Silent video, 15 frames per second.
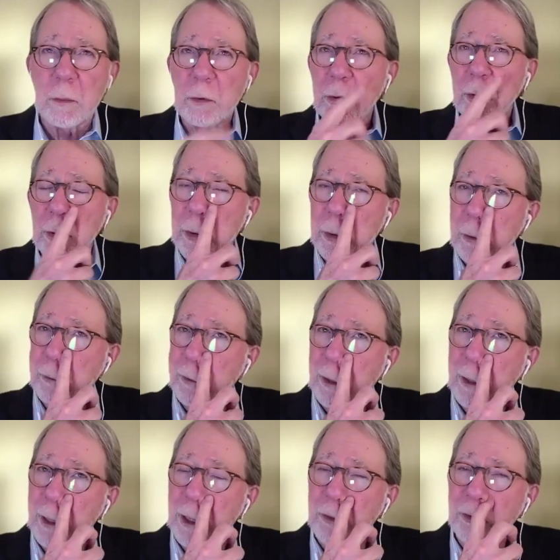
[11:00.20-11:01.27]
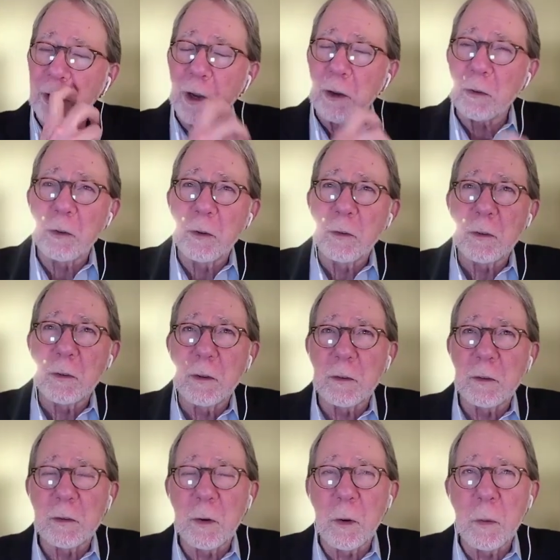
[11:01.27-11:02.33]
to using injections and
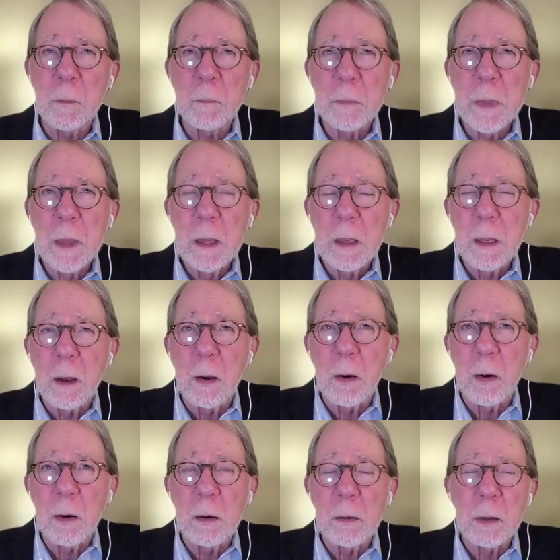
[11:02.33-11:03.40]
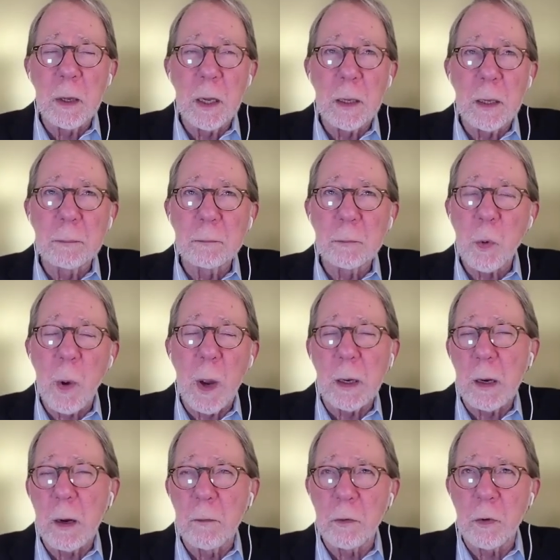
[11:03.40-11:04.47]
so are quite
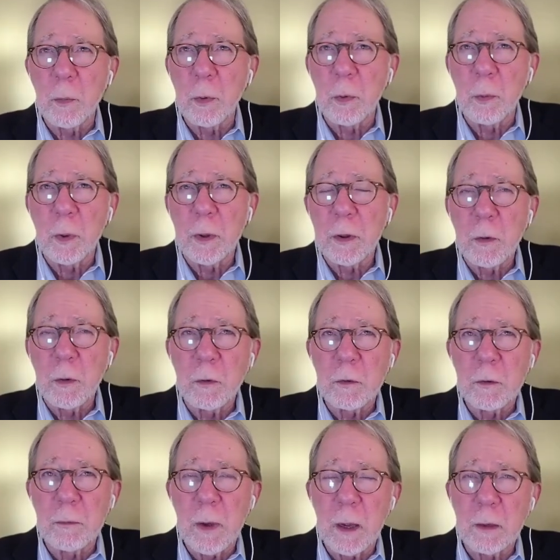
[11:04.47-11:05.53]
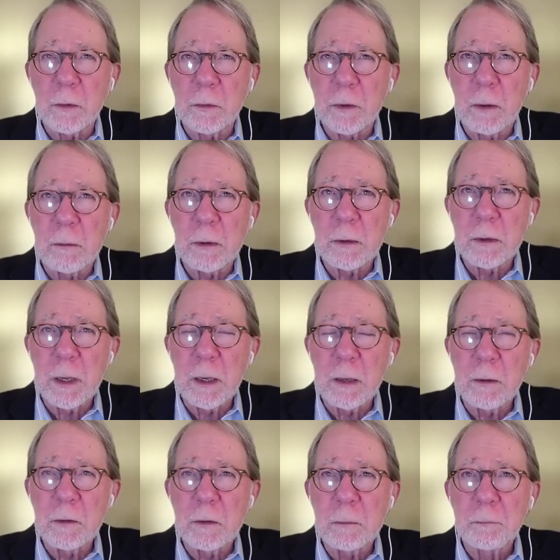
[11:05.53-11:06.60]
comfortable with use of
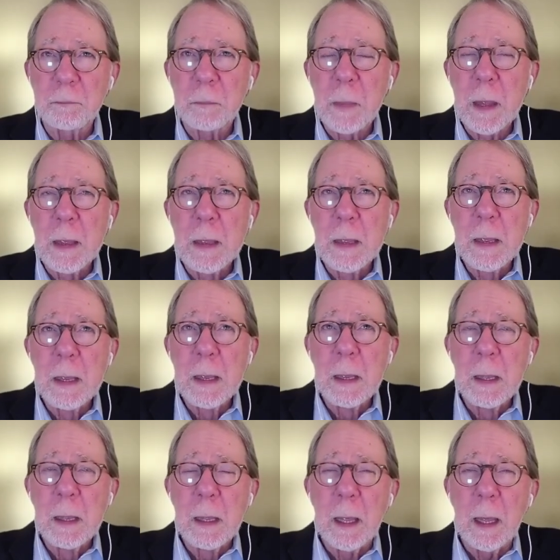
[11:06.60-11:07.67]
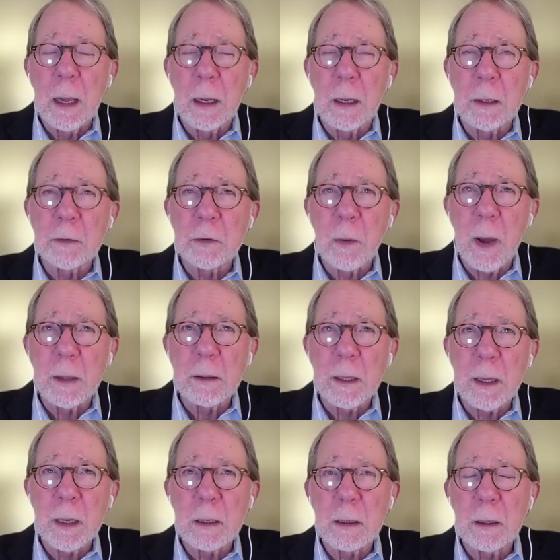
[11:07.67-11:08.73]
IL-17s. So I
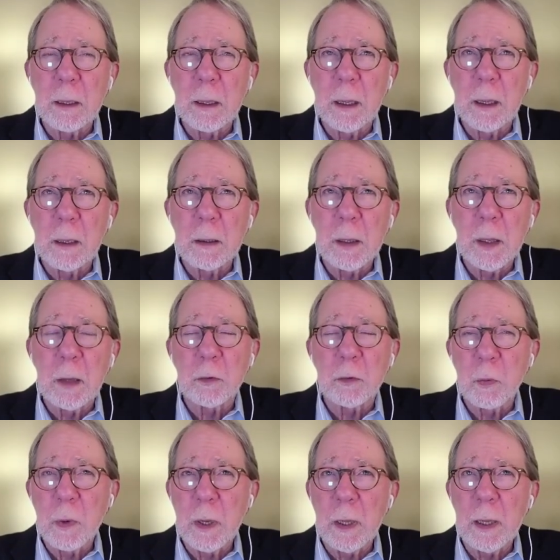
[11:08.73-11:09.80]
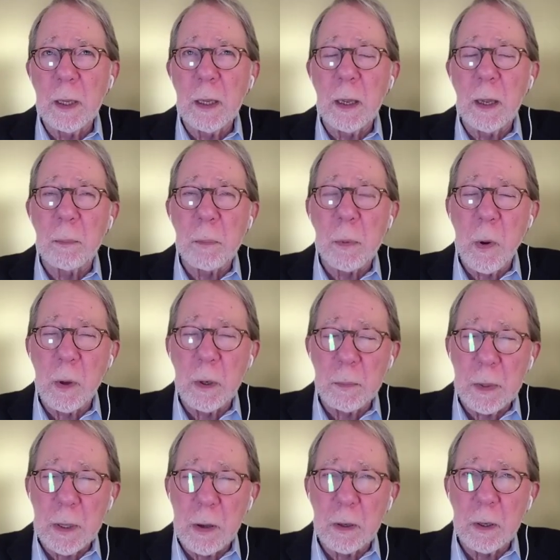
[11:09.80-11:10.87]
think it's really going to
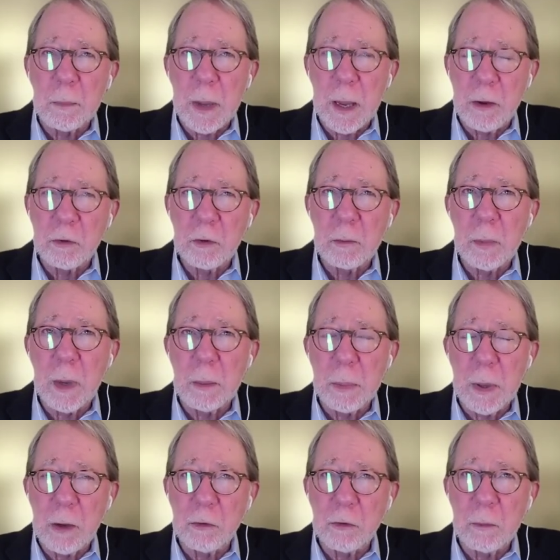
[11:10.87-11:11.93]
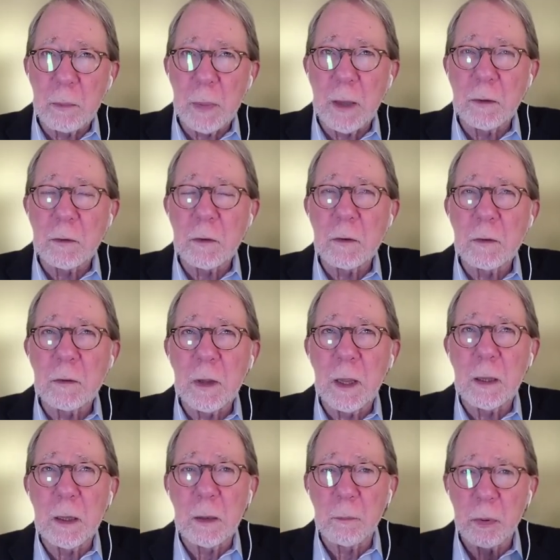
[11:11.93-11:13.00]
be on a patient-by-patient basis,
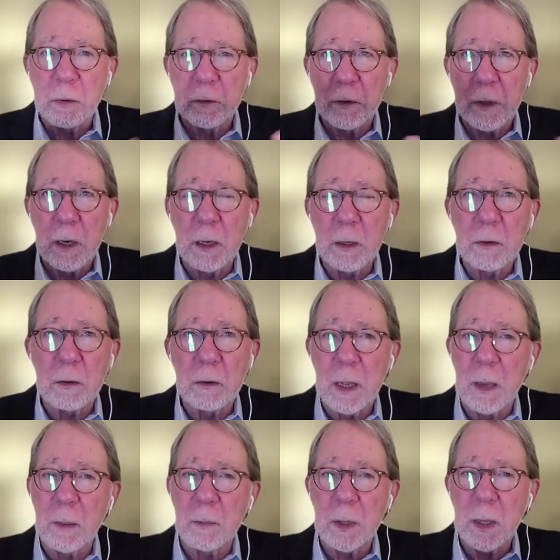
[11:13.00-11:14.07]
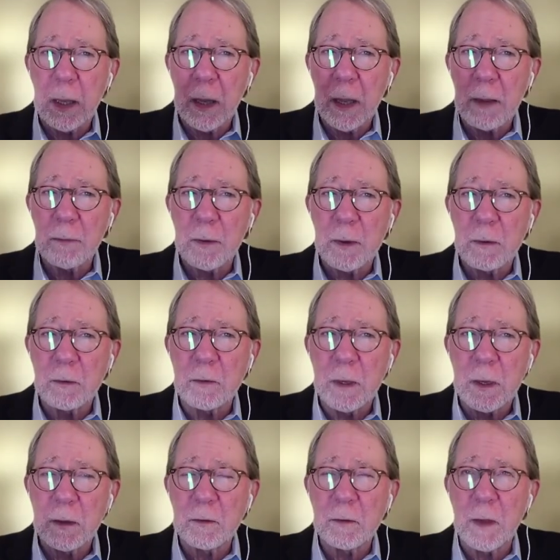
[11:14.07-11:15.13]
and then presenting to them the
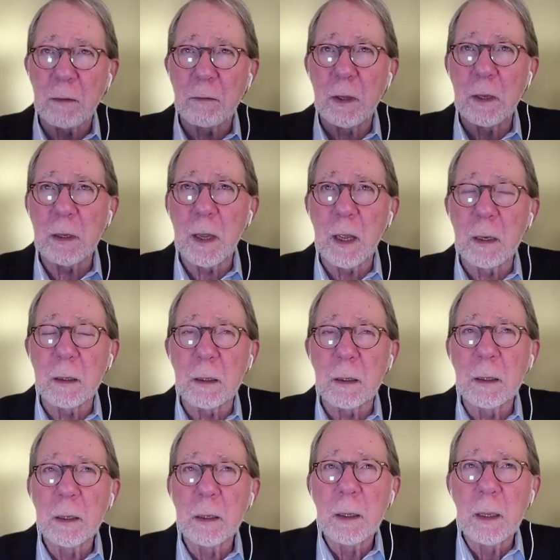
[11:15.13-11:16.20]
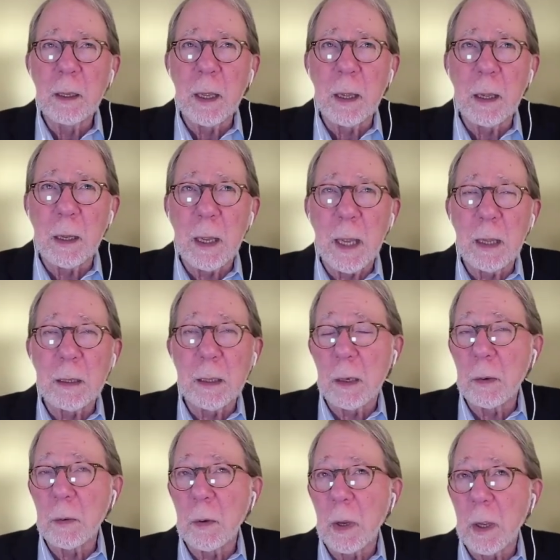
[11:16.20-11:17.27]
efficacy and safety data, and
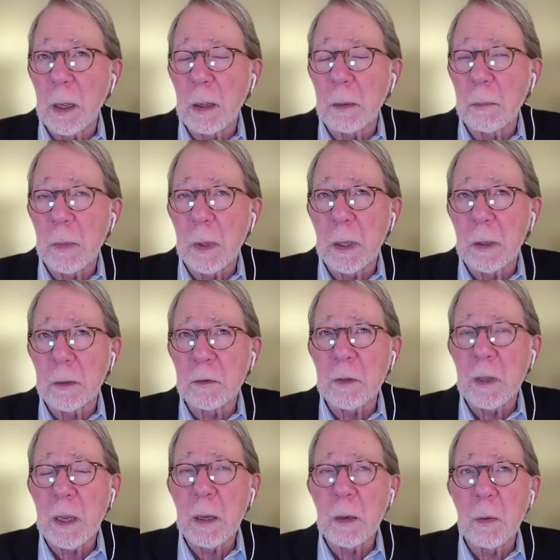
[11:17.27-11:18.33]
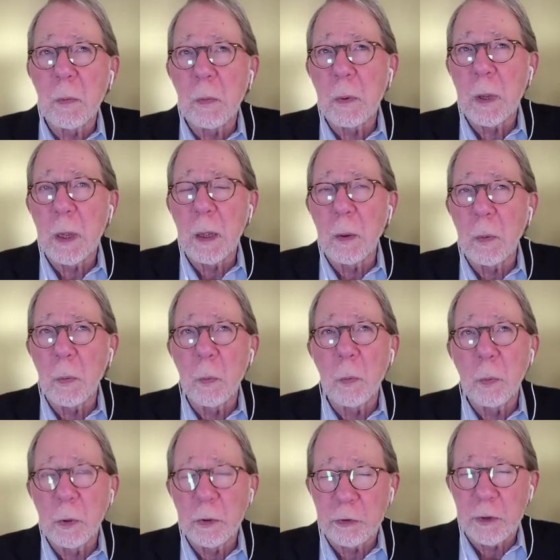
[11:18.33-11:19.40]
then seeing
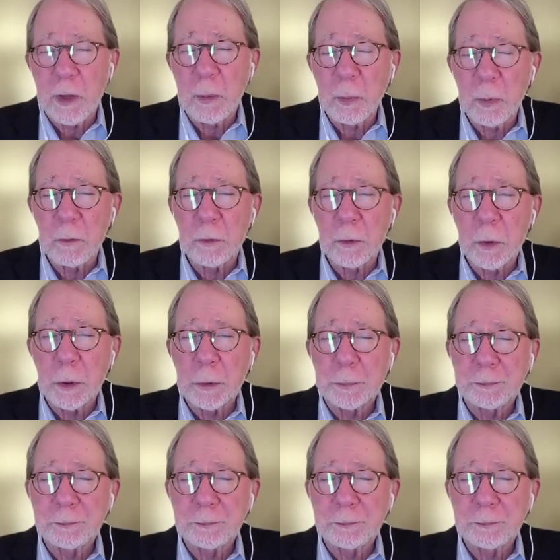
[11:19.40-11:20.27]
which they prefer.